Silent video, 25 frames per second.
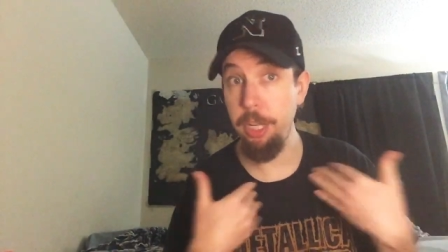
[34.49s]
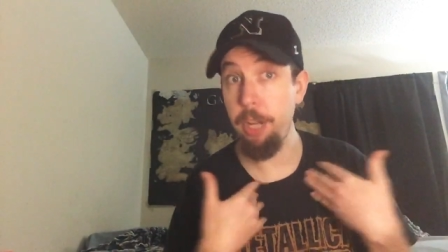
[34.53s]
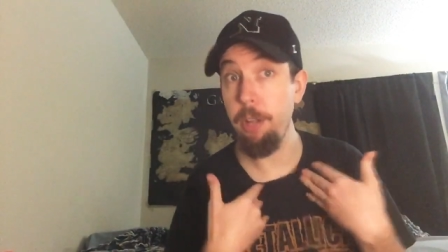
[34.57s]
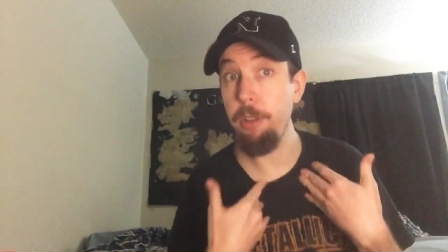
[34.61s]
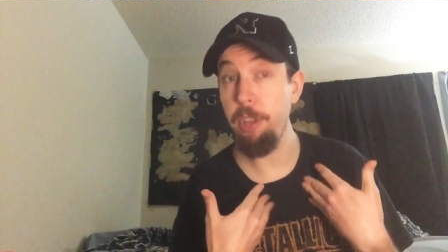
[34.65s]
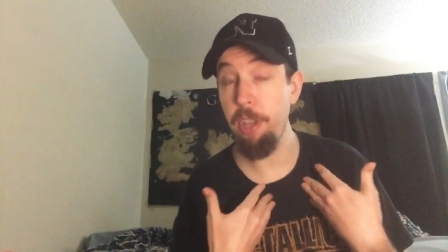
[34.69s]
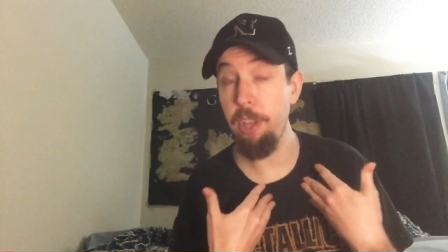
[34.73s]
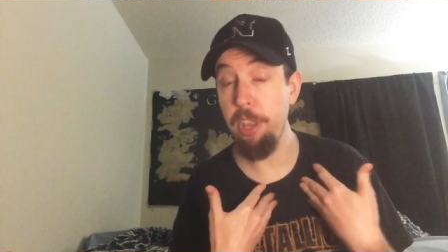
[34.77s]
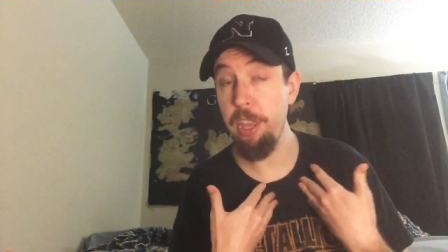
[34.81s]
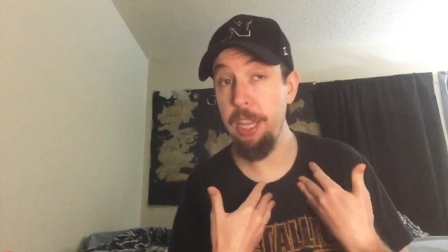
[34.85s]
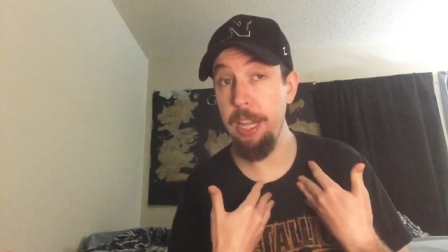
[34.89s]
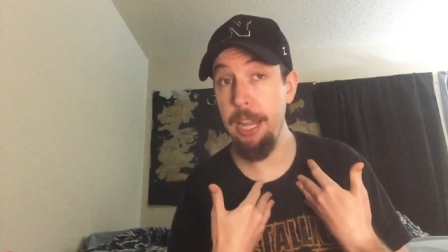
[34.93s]
You
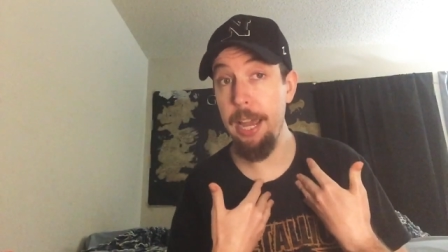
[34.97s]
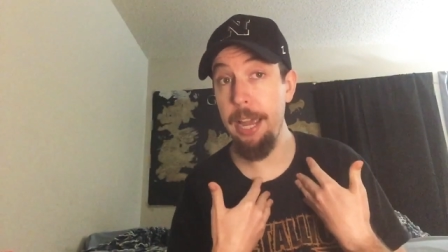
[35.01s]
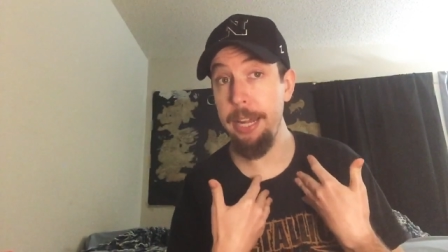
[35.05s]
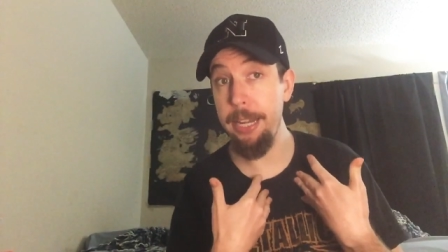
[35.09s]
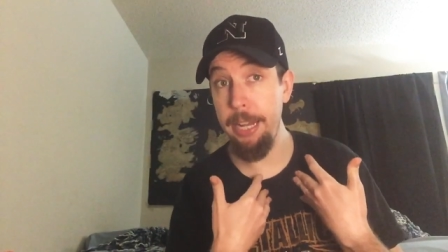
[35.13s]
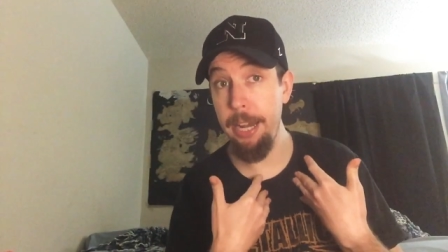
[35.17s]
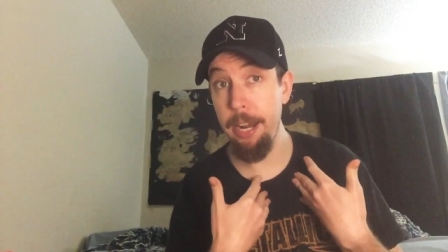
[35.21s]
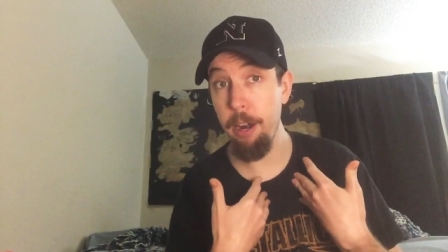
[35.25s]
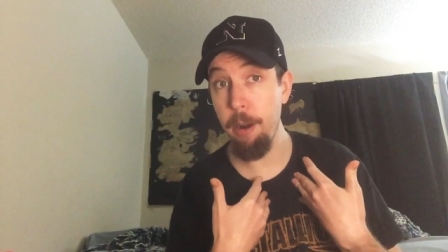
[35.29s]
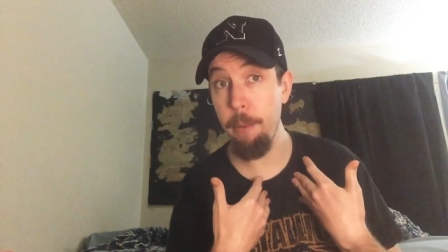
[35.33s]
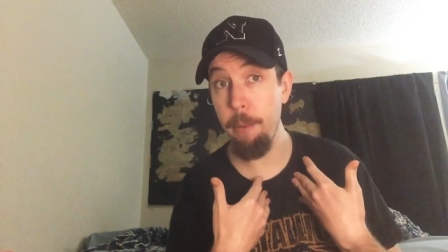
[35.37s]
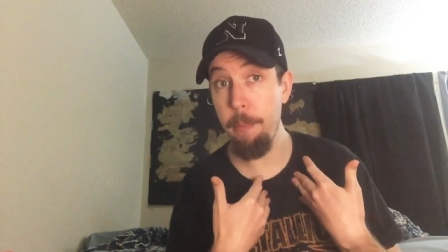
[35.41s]
know, the thing I
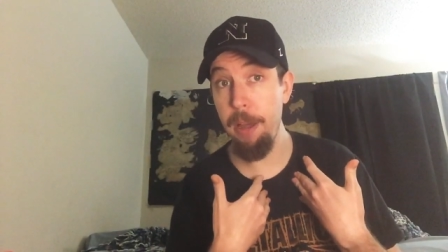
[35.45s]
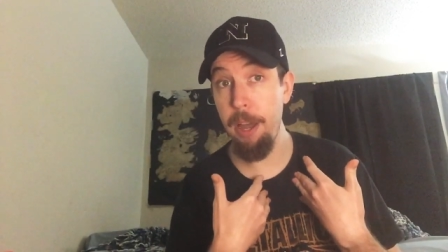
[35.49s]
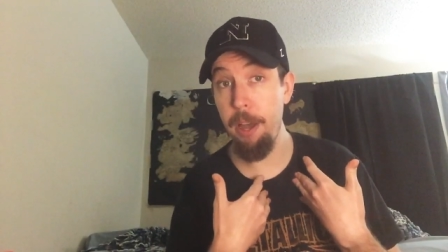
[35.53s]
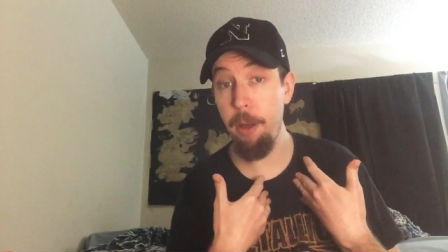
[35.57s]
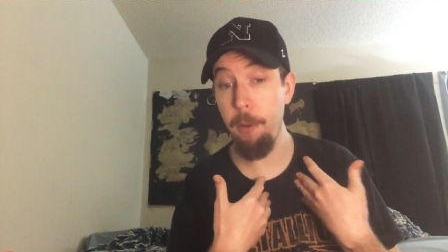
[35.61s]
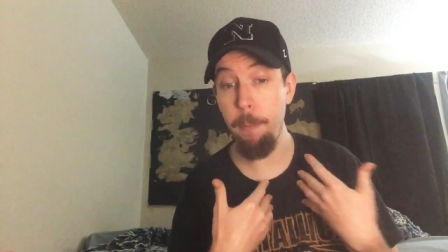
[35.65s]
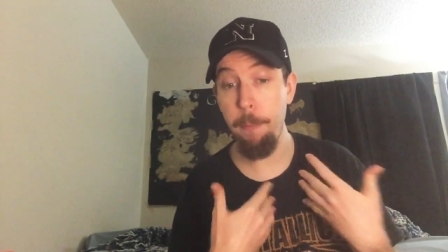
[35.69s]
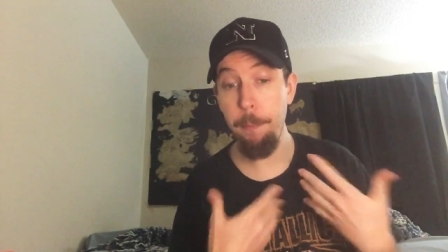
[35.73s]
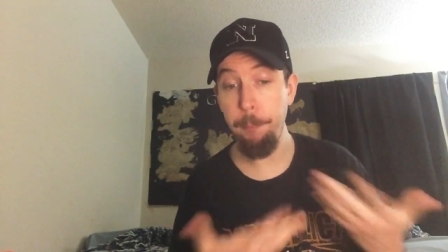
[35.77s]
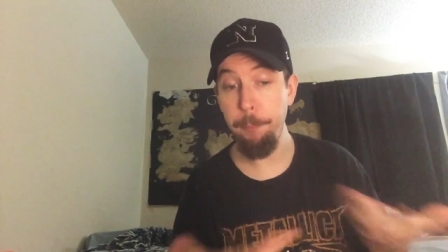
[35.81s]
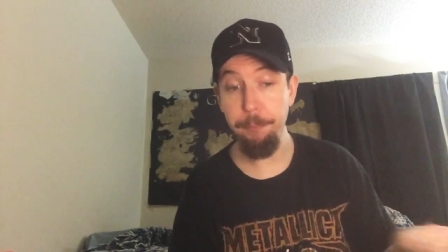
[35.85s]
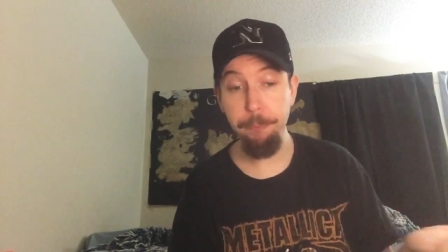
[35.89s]
care
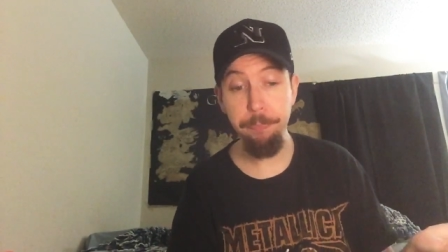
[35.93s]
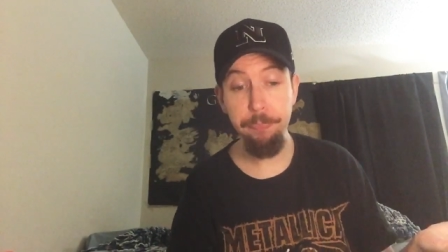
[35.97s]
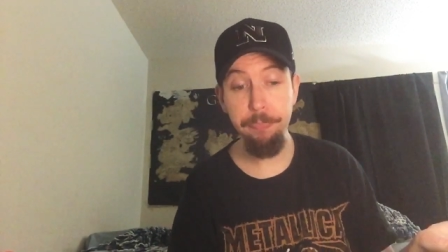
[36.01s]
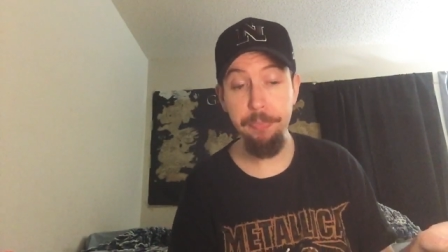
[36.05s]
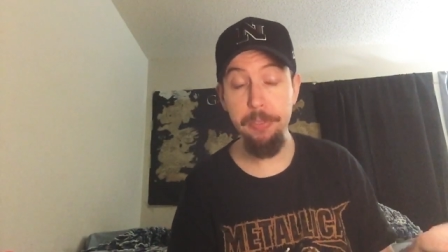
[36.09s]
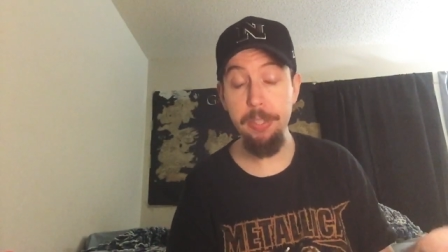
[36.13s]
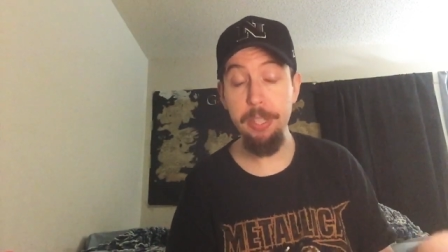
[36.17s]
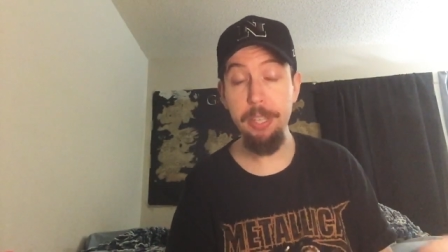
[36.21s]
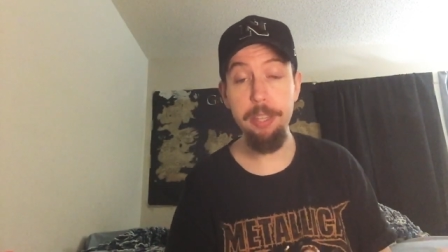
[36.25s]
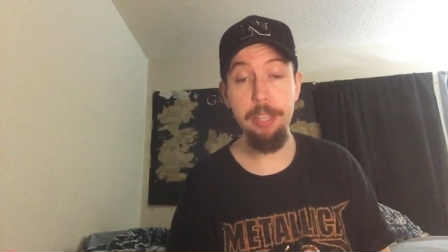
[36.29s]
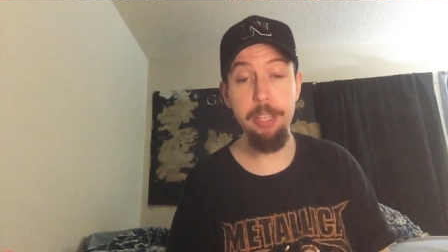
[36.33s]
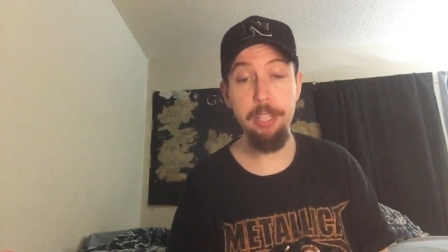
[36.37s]
about,
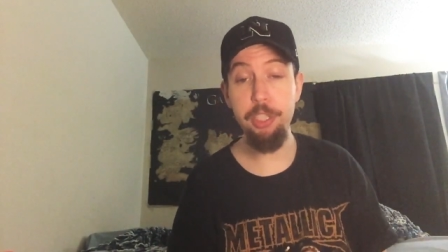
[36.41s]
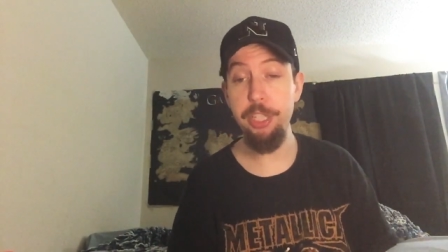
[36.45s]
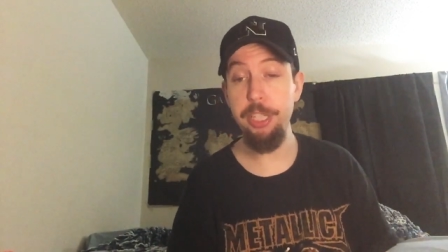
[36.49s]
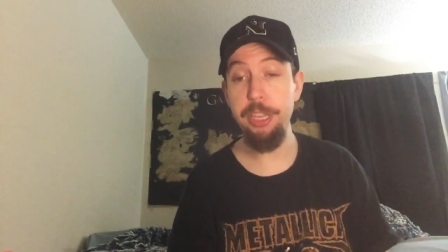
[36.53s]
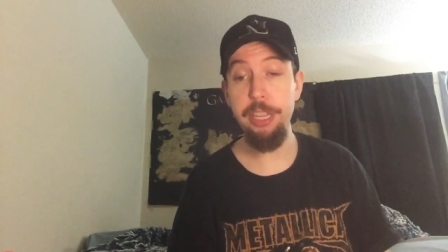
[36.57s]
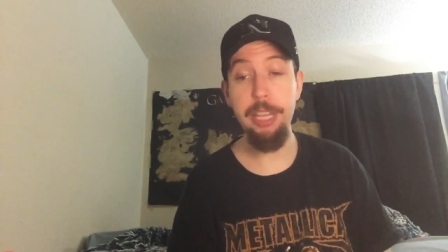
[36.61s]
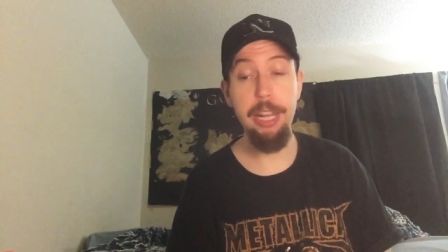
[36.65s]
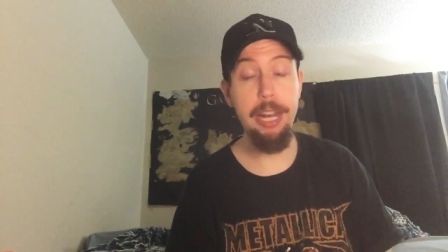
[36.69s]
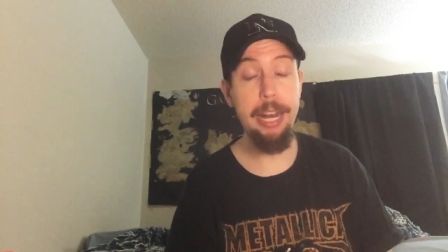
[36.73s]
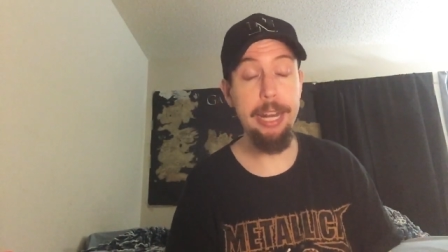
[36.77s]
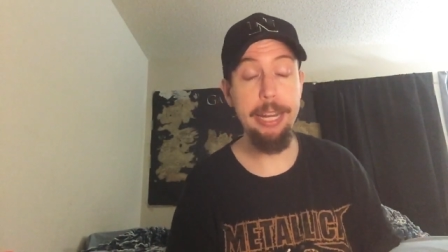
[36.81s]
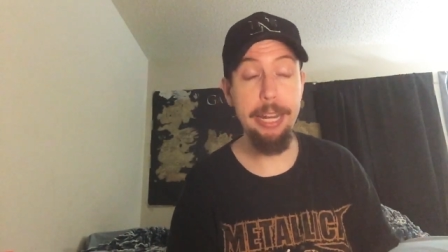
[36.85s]
the
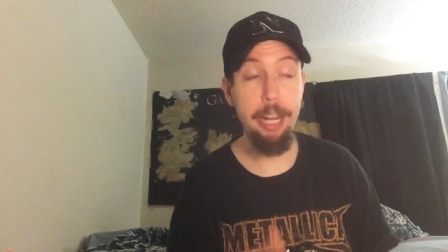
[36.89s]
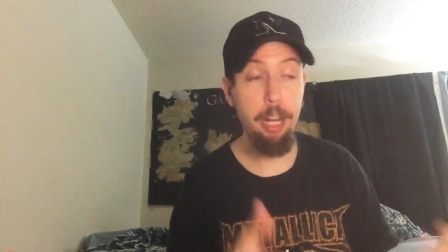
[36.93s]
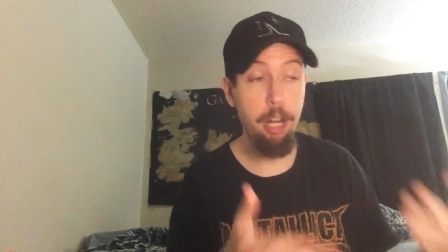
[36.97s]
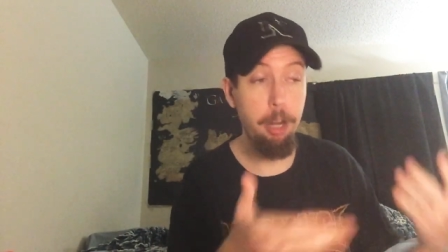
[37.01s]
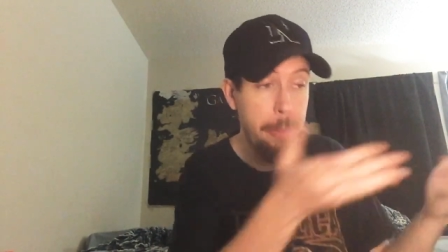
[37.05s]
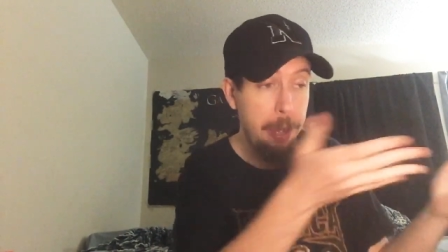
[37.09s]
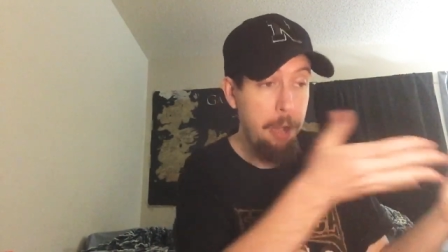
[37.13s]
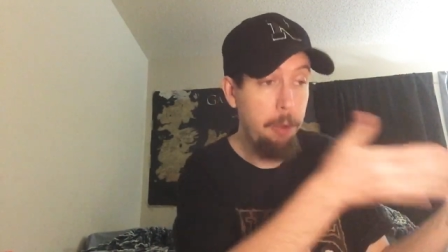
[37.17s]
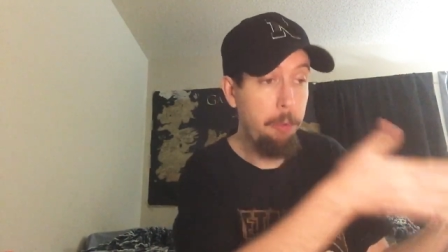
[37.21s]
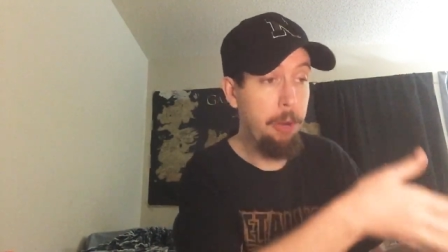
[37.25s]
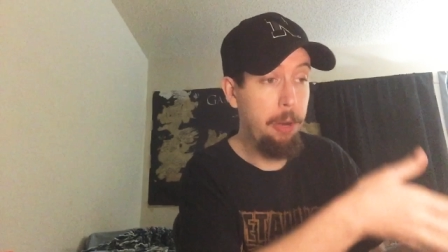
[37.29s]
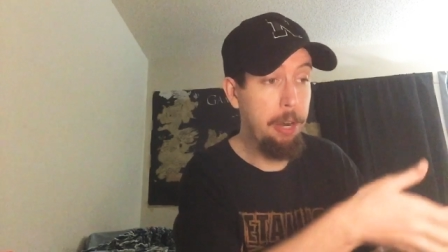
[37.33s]
shit that I cared
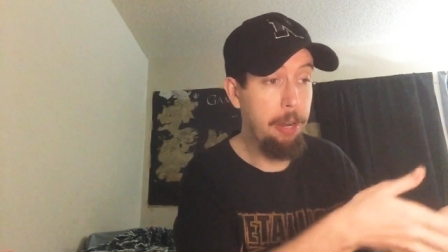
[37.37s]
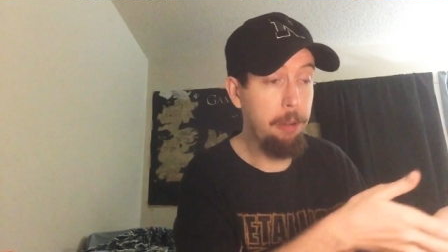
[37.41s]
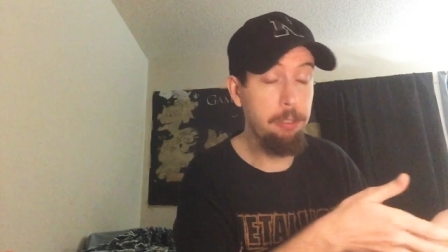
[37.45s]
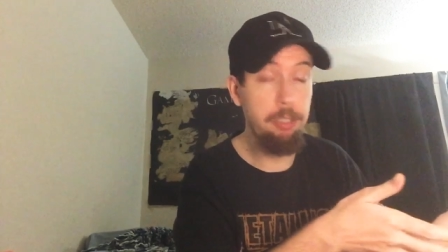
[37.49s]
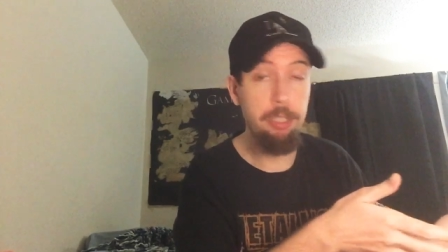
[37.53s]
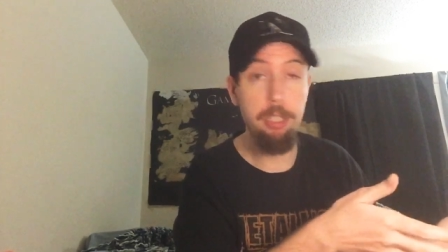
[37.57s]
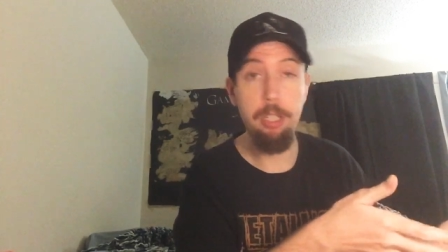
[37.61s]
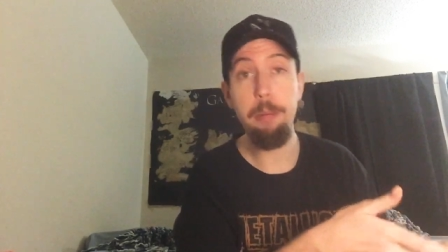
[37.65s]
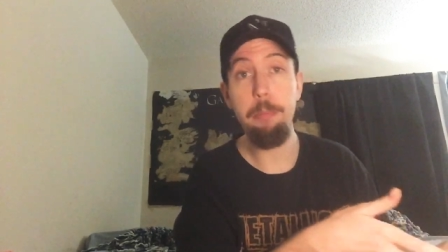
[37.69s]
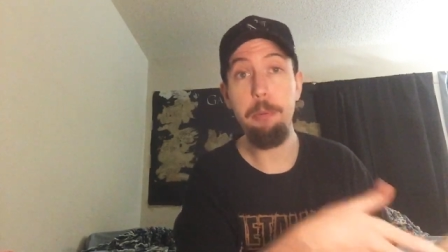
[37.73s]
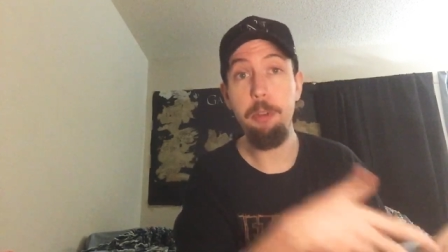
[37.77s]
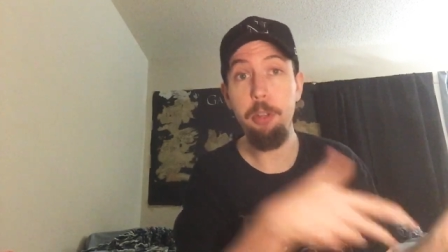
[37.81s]
about when I
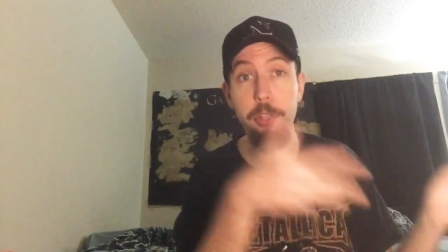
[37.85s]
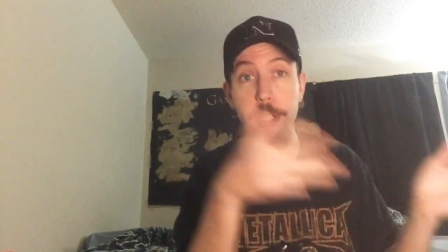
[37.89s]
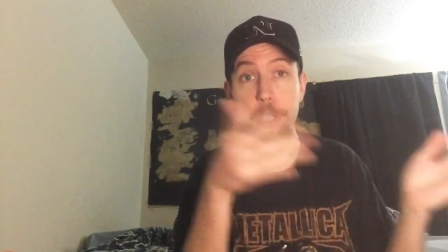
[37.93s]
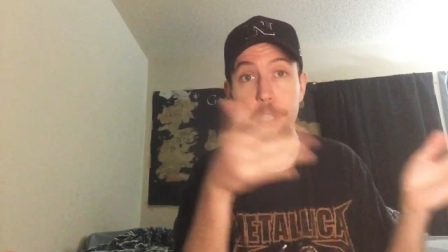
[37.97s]
was a liberal,